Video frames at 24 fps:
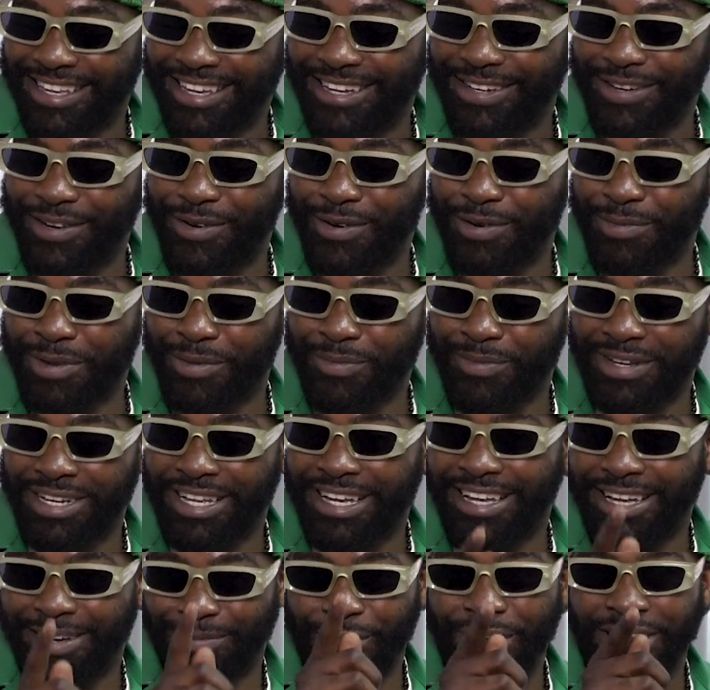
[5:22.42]
I don't remember
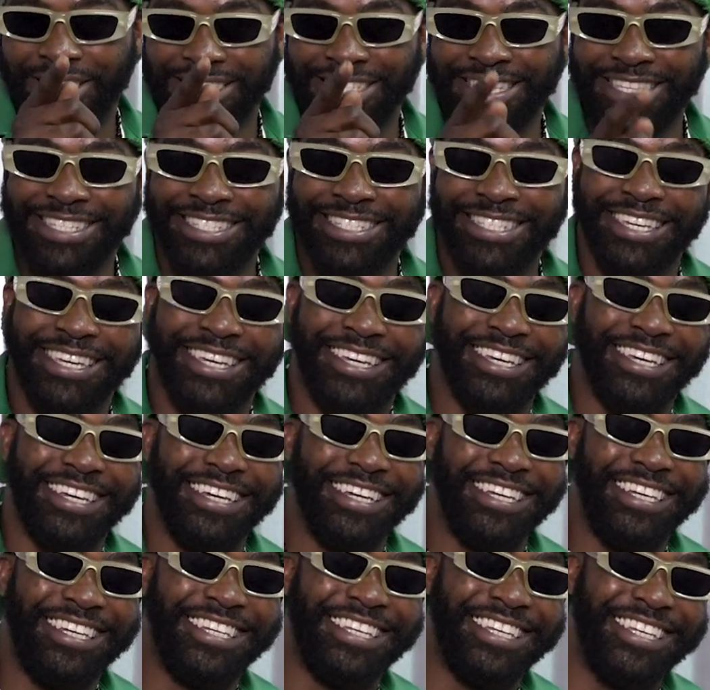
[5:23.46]
that. It was ZJ.
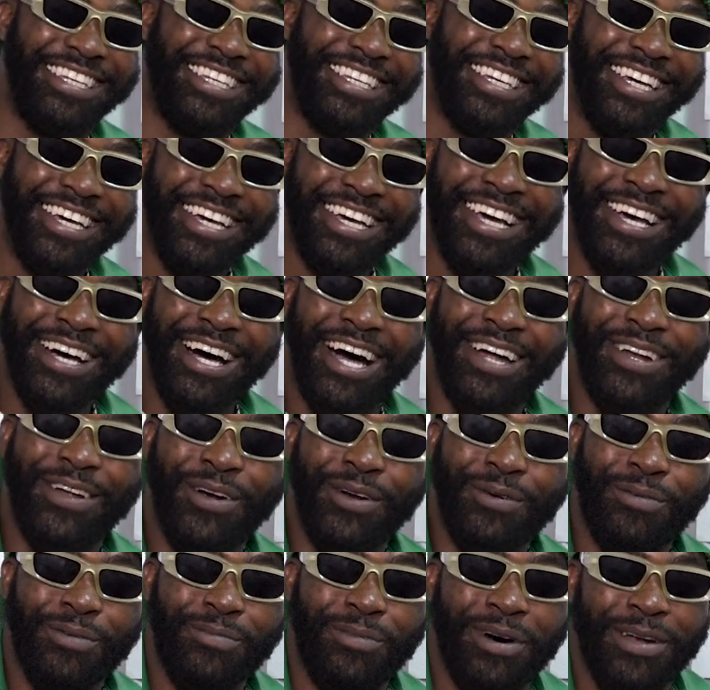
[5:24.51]
I don't
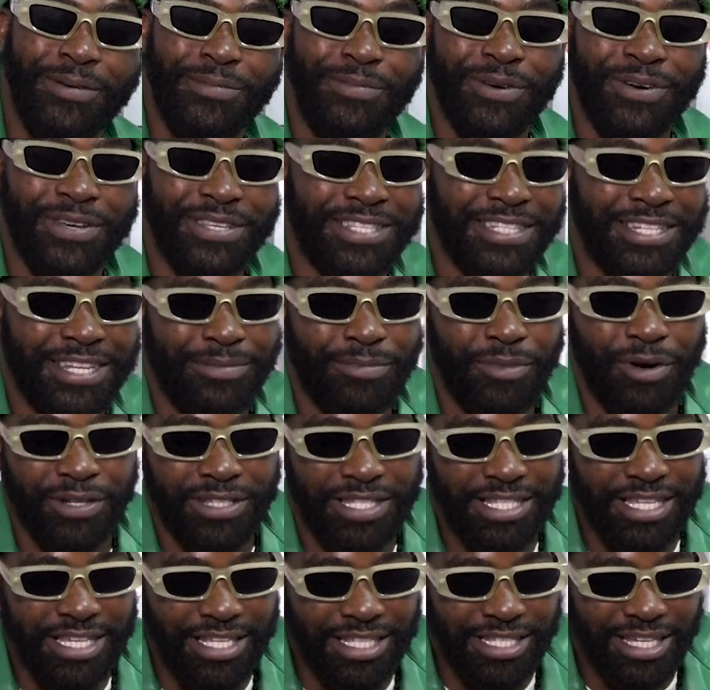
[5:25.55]
remember the person name, but
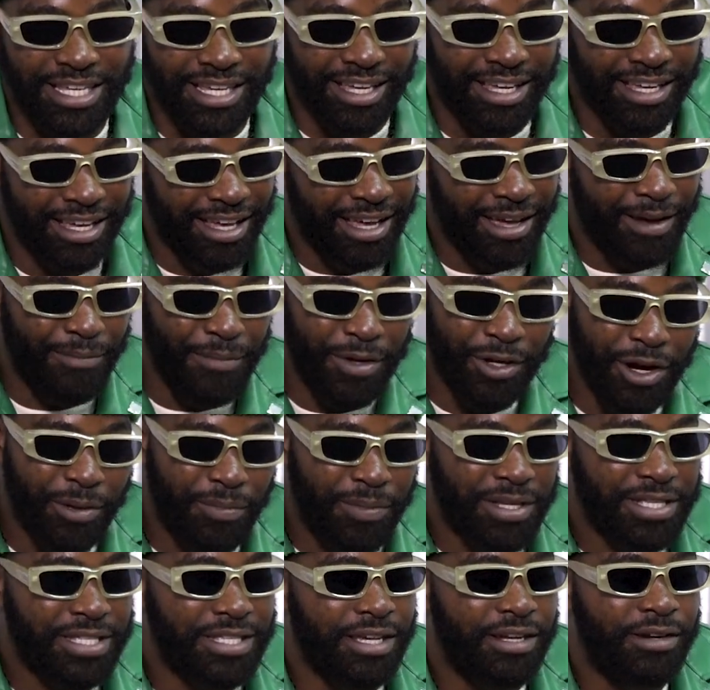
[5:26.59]
ZJ. Big up
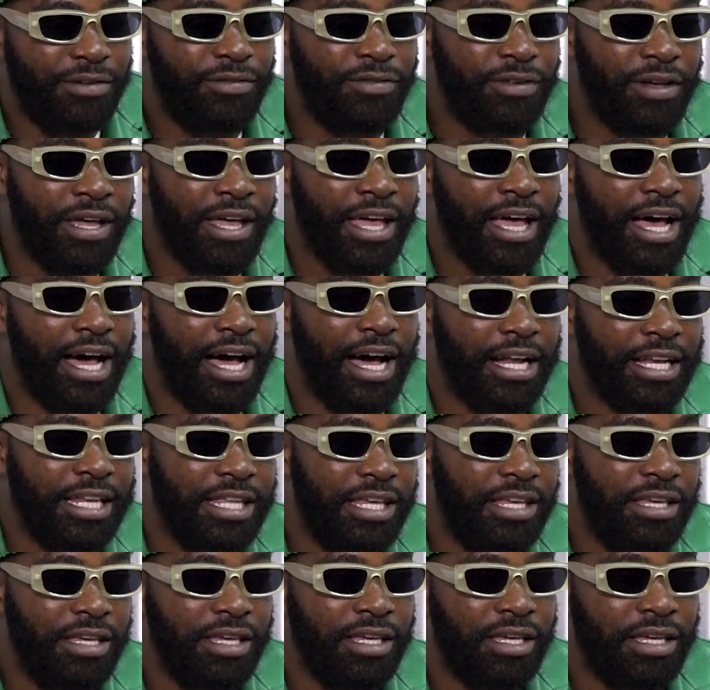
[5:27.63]
yourself. And
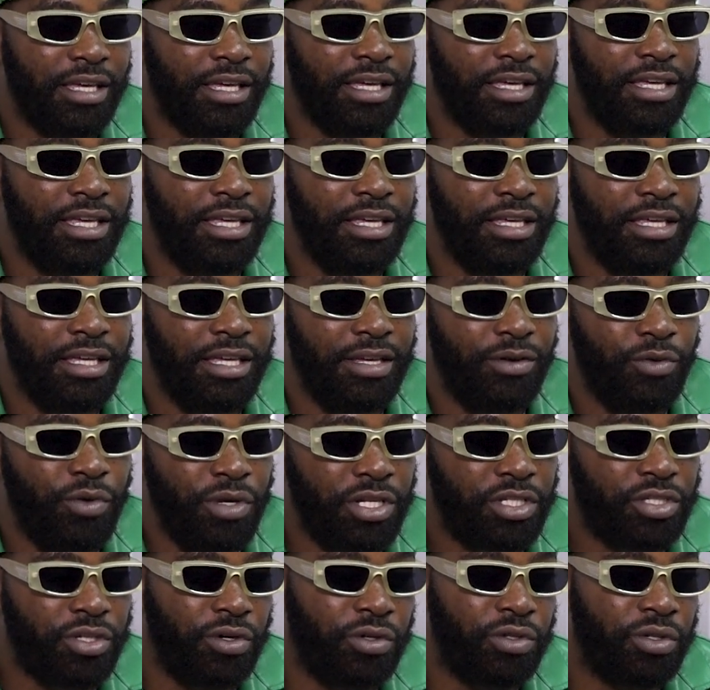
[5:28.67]
he
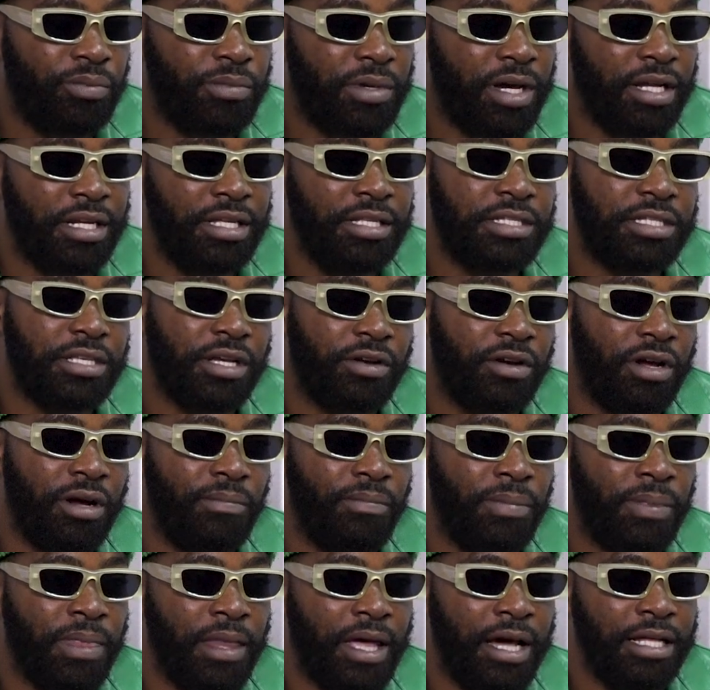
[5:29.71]
reached out to me on Instagram
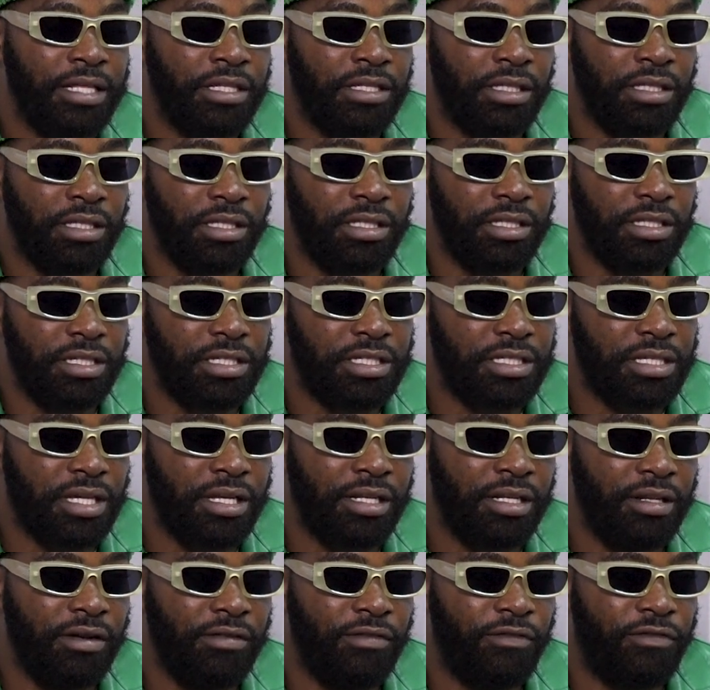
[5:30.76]
and said
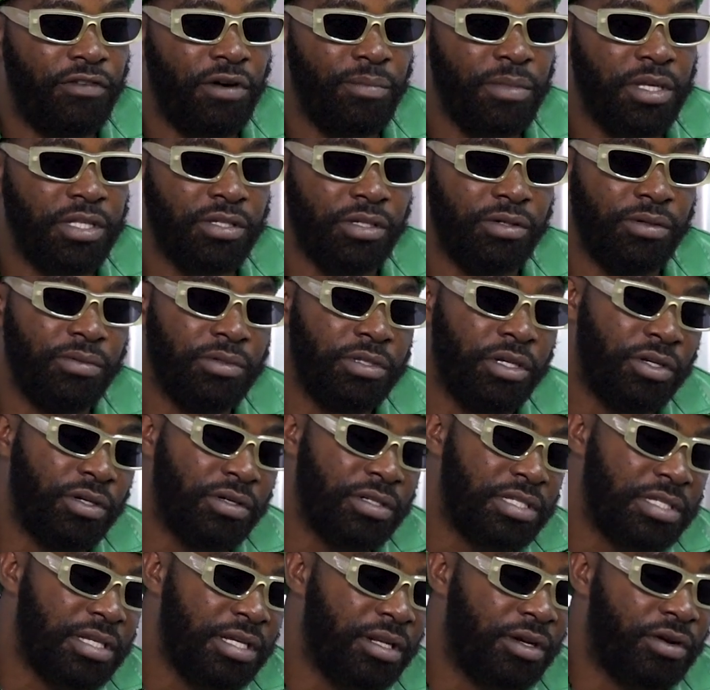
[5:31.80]
for me to
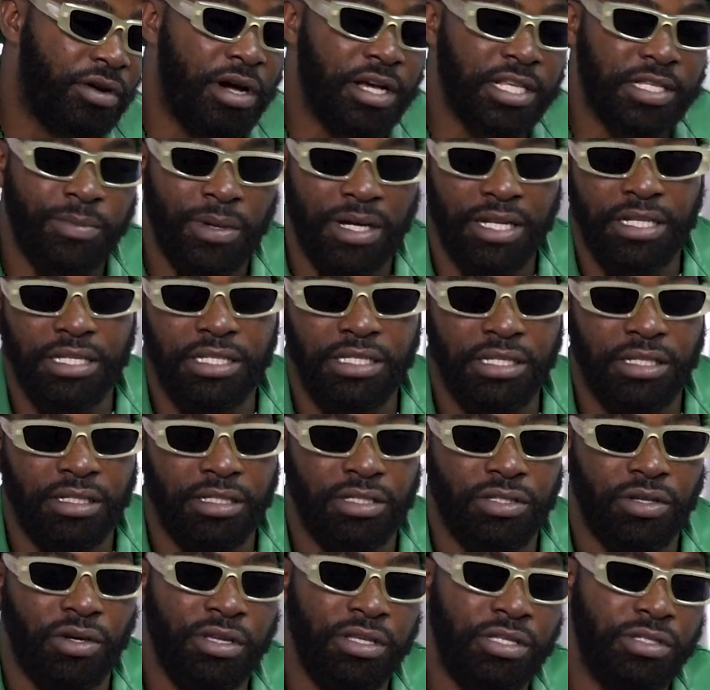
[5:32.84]
send across my digits.
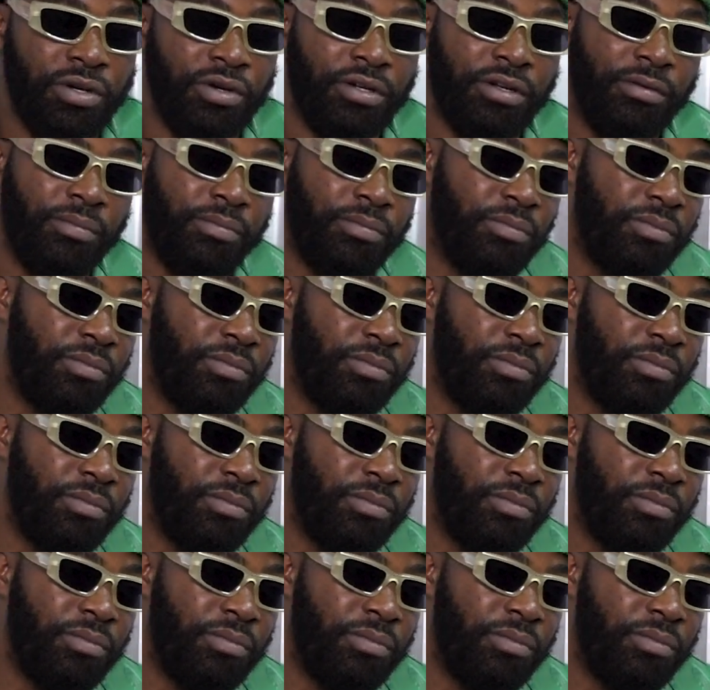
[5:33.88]
So he's gonna